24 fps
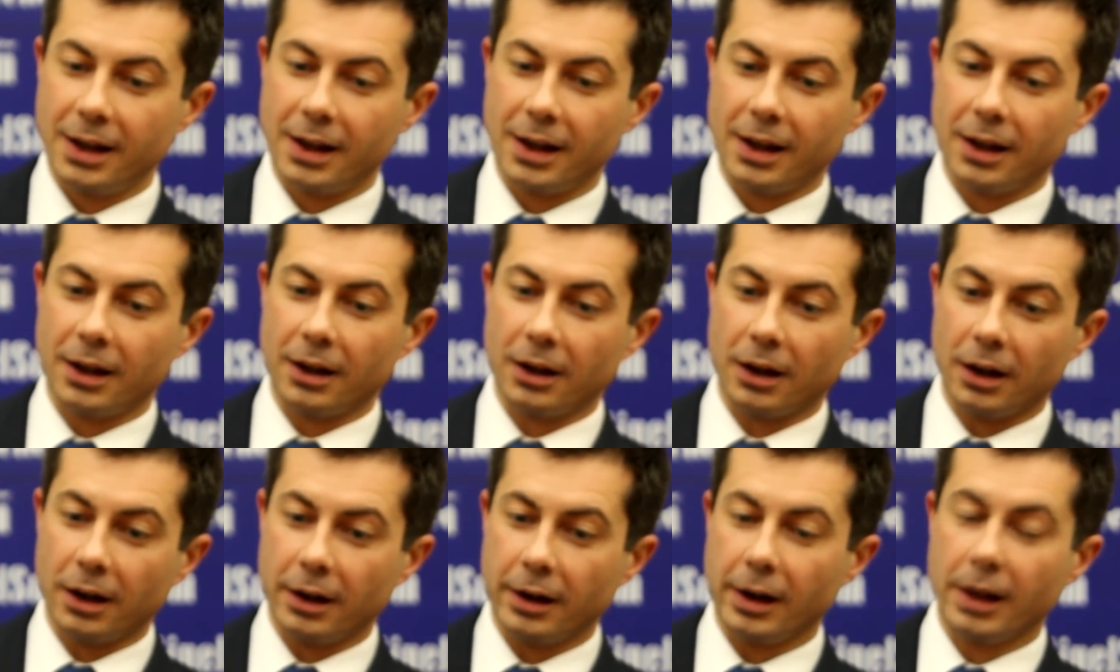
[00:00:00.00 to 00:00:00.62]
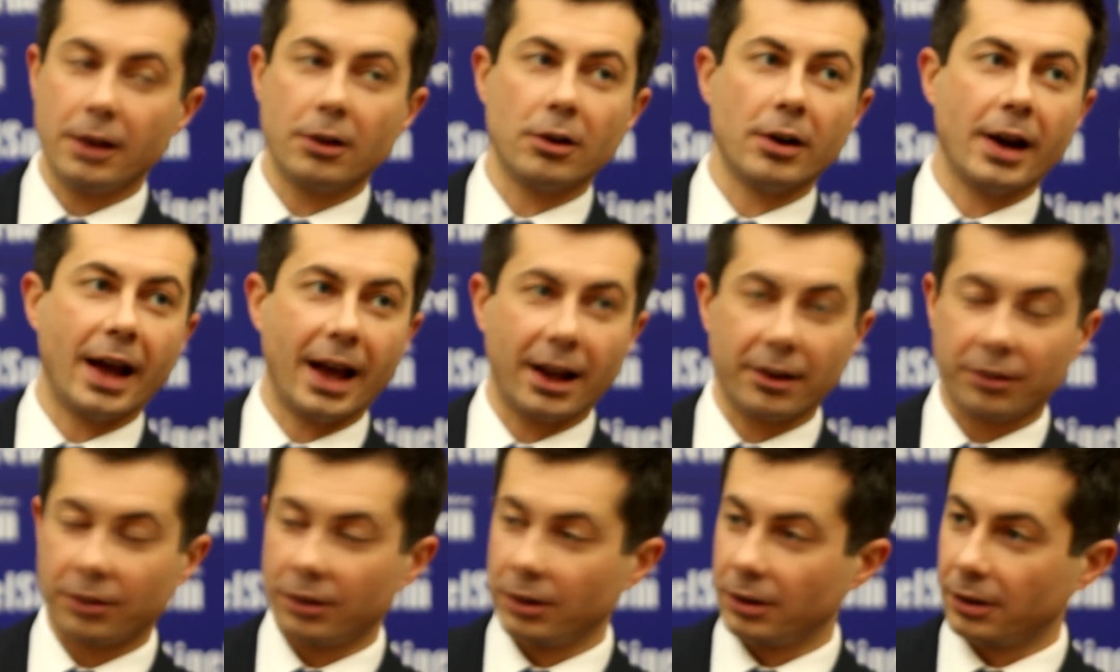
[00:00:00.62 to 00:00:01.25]
an
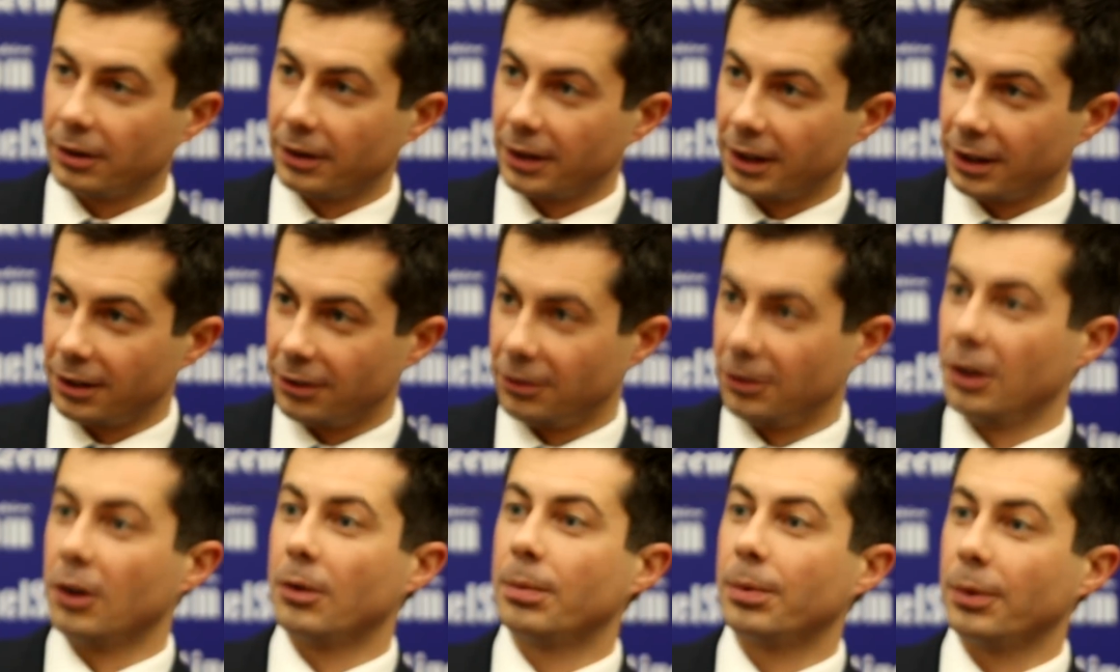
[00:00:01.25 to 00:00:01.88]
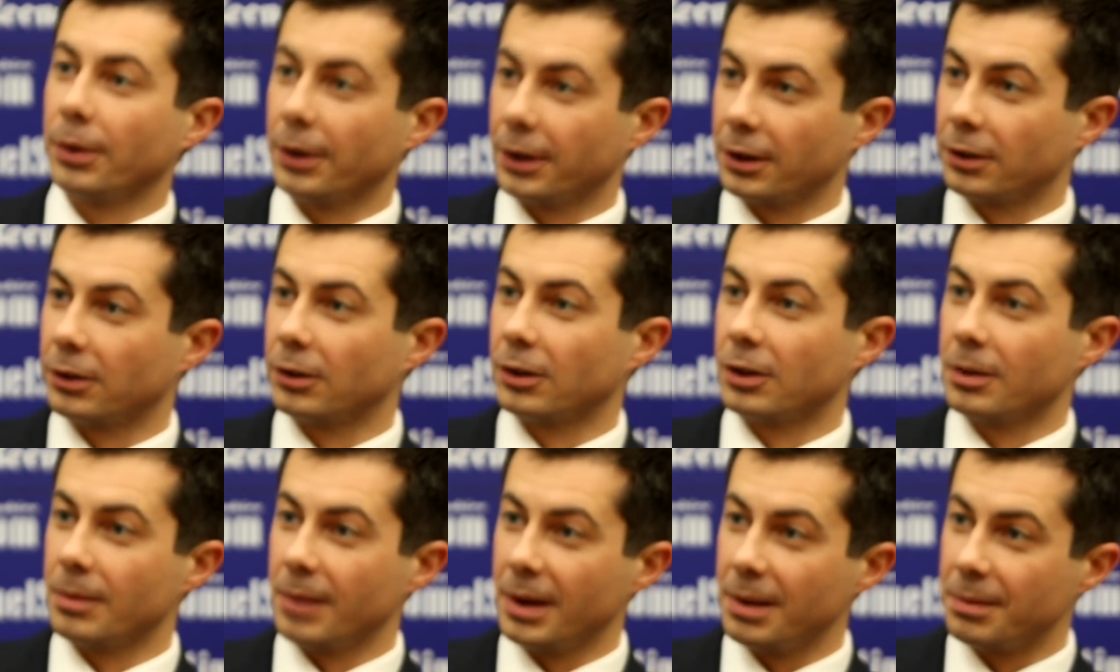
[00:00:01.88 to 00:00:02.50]
international and
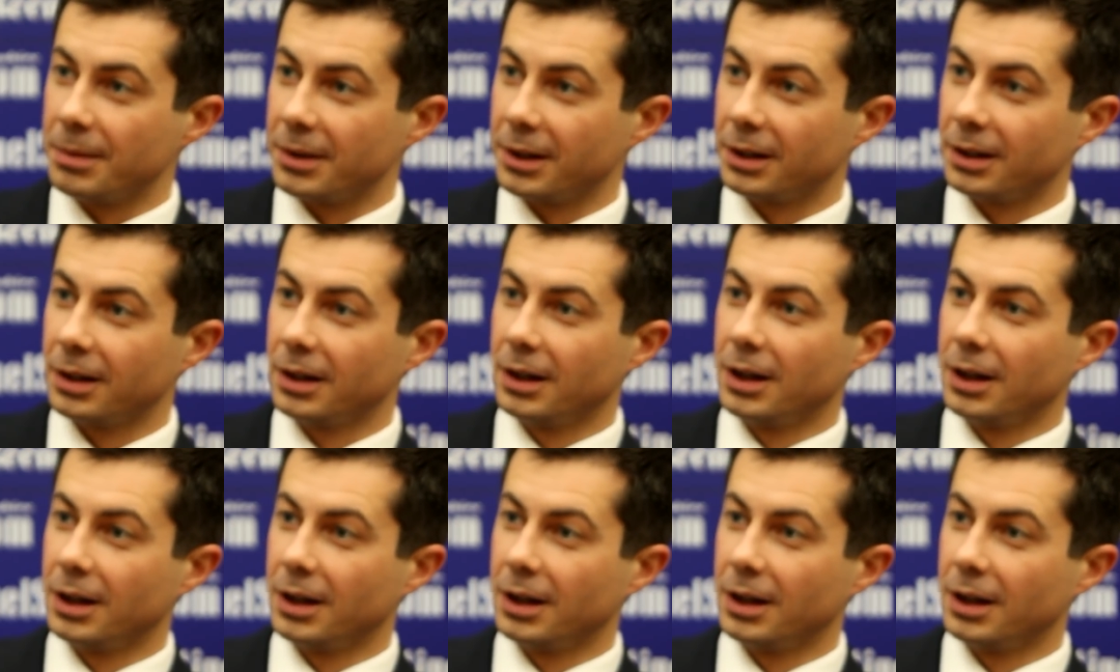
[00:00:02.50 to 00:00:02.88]
geopolitical commitment,